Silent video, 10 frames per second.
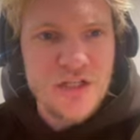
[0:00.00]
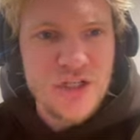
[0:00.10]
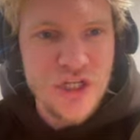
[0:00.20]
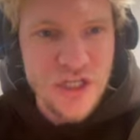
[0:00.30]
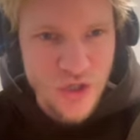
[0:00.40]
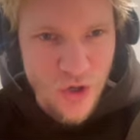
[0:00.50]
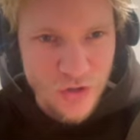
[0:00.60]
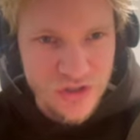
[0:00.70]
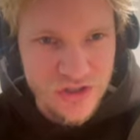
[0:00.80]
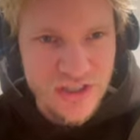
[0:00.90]

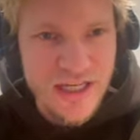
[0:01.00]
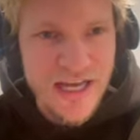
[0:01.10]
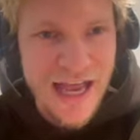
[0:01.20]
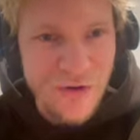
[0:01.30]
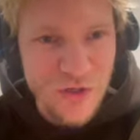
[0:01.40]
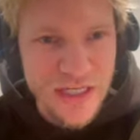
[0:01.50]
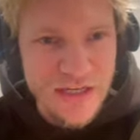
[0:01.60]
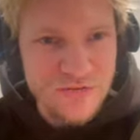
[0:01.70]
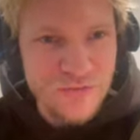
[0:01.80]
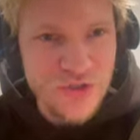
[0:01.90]
chicos, Harry here
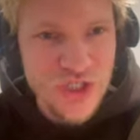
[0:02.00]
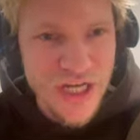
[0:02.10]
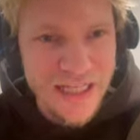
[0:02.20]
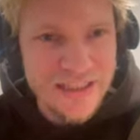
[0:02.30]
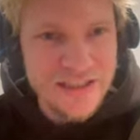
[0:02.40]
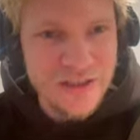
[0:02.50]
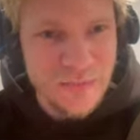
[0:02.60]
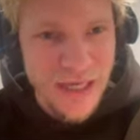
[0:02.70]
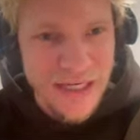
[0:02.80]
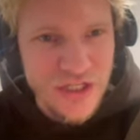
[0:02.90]
from Chat
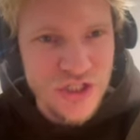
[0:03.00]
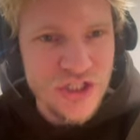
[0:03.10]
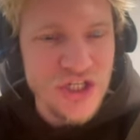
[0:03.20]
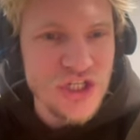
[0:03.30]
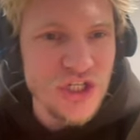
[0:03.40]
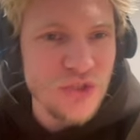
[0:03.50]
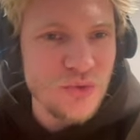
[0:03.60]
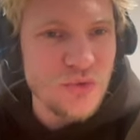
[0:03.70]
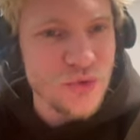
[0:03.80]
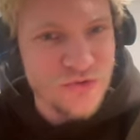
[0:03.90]
Spanish, teaching you
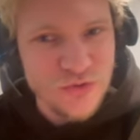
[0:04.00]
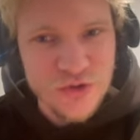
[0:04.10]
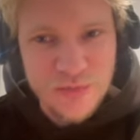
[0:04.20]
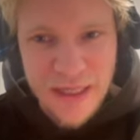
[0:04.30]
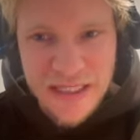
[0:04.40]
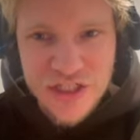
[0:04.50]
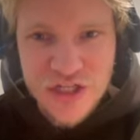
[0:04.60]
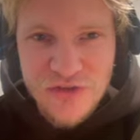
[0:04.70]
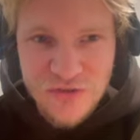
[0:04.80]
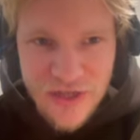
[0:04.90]
useful Spanish
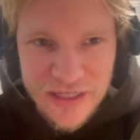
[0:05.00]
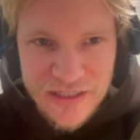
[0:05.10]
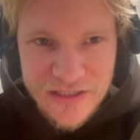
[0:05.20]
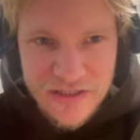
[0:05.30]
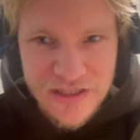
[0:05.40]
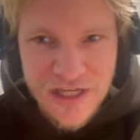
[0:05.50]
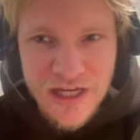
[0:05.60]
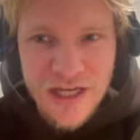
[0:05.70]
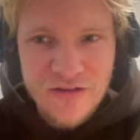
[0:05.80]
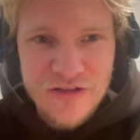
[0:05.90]
things.
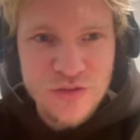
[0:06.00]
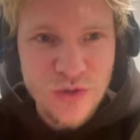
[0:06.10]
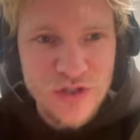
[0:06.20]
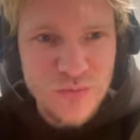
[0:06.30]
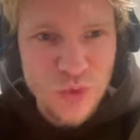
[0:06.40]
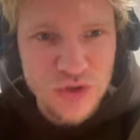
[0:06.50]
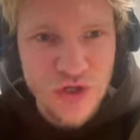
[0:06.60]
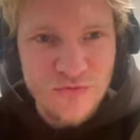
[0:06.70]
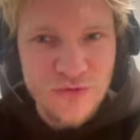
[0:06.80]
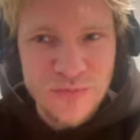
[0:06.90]
This one's more
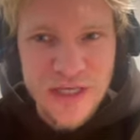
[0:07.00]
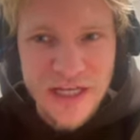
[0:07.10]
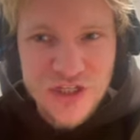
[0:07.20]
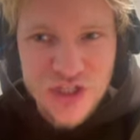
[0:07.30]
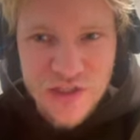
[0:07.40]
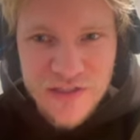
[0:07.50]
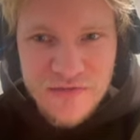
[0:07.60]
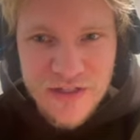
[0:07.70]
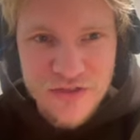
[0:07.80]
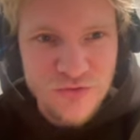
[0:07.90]
so for me actually,
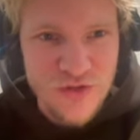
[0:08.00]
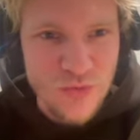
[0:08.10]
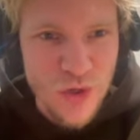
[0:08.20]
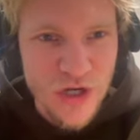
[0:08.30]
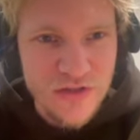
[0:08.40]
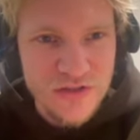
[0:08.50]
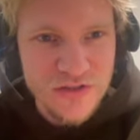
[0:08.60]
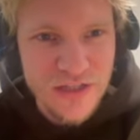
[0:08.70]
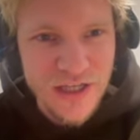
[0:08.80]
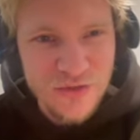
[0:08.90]
these three words.
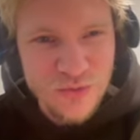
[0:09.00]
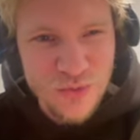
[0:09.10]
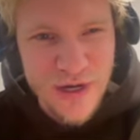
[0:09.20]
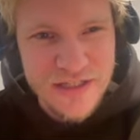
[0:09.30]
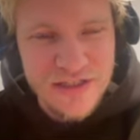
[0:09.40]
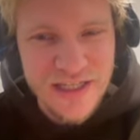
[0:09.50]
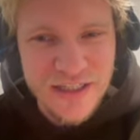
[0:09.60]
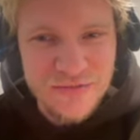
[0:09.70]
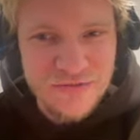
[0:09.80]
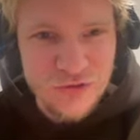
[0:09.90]
I always get
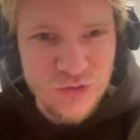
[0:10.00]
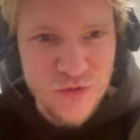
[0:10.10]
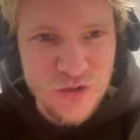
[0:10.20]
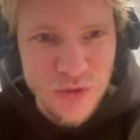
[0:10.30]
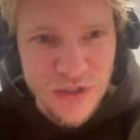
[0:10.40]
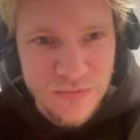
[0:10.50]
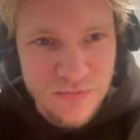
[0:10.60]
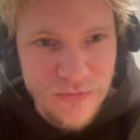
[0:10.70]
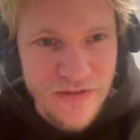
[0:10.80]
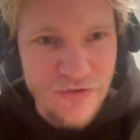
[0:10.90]
confused between them
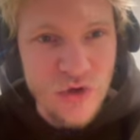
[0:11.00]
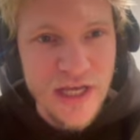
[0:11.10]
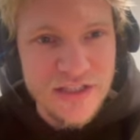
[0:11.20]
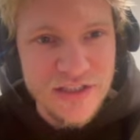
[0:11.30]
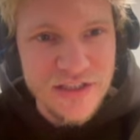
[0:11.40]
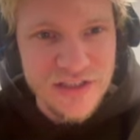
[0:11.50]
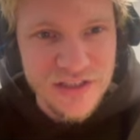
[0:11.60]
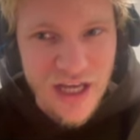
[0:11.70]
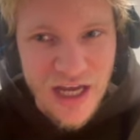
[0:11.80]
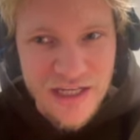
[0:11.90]
and they're related to
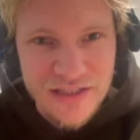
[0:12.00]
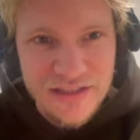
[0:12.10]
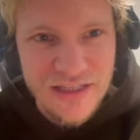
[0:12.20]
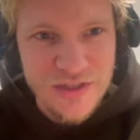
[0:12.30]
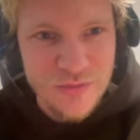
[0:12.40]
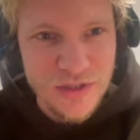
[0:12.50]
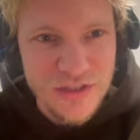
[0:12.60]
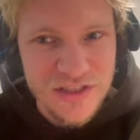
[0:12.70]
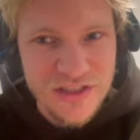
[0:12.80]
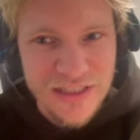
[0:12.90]
size, as we're going
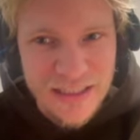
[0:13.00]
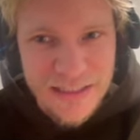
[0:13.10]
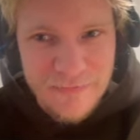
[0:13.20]
to see.